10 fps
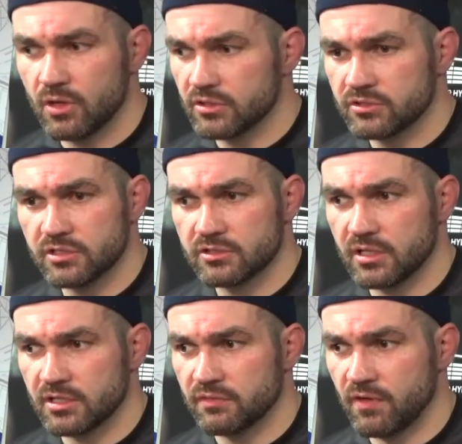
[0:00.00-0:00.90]

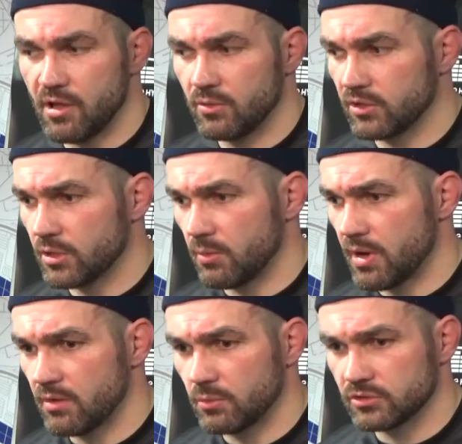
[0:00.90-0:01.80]
this fight only come
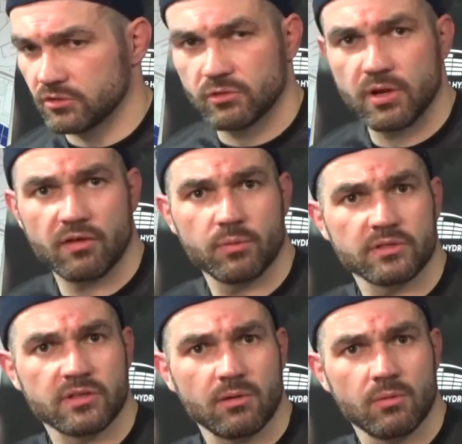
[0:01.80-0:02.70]
around, was it 2.5
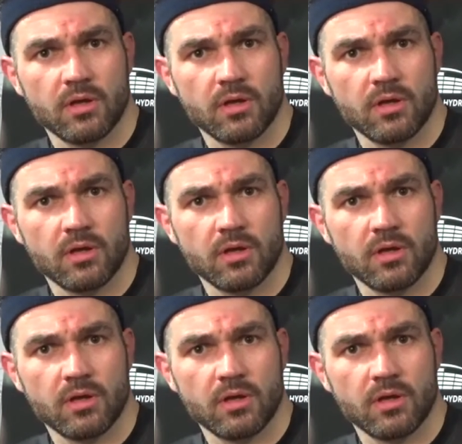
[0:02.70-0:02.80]
weeks now? Yeah.